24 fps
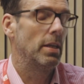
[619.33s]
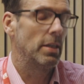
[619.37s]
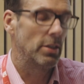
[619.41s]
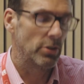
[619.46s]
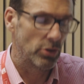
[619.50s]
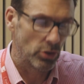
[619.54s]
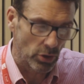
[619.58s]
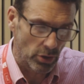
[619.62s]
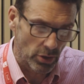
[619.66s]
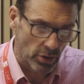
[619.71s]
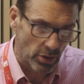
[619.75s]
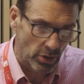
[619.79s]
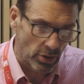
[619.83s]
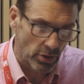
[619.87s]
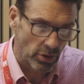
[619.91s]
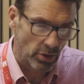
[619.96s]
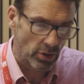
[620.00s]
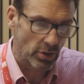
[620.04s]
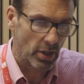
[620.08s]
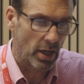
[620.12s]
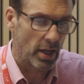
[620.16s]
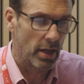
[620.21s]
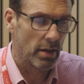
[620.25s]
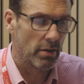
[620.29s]
any
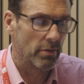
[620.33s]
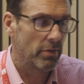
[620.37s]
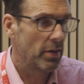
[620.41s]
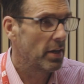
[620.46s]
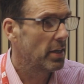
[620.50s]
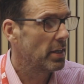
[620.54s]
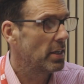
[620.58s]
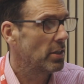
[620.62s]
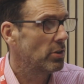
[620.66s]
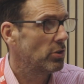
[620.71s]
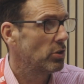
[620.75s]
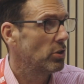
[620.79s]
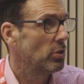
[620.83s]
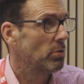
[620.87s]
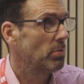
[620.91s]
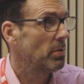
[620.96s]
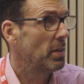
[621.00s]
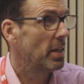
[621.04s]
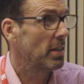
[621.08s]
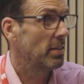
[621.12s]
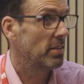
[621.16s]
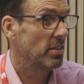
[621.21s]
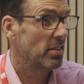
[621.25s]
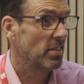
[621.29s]
students have any
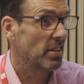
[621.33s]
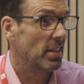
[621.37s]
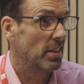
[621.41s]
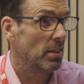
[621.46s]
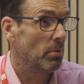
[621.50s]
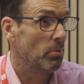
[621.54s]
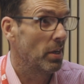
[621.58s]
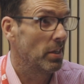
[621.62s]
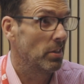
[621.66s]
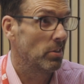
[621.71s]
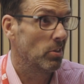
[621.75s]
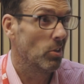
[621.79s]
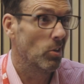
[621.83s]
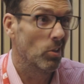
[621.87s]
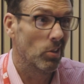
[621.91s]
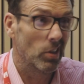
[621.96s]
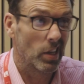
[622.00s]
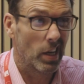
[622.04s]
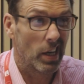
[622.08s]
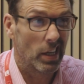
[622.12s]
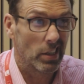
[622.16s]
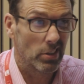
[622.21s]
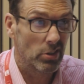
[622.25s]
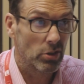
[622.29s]
issues with that, cite them right
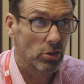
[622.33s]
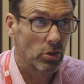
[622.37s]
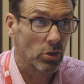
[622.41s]
online.